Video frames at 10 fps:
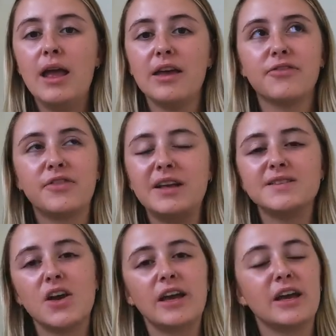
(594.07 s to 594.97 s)
if they're
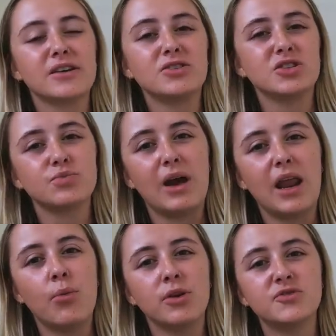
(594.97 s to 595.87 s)
dirty I can just wear
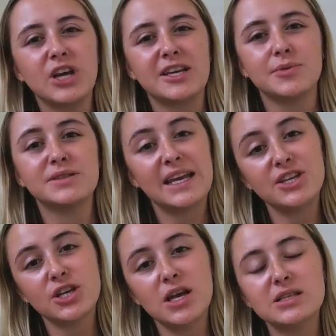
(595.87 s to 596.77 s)
like one of Jacob's
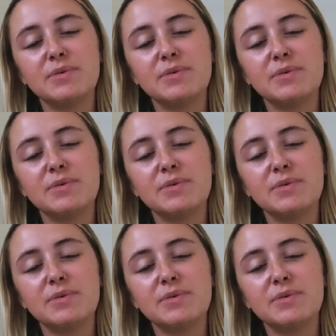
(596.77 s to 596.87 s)
t-shirts.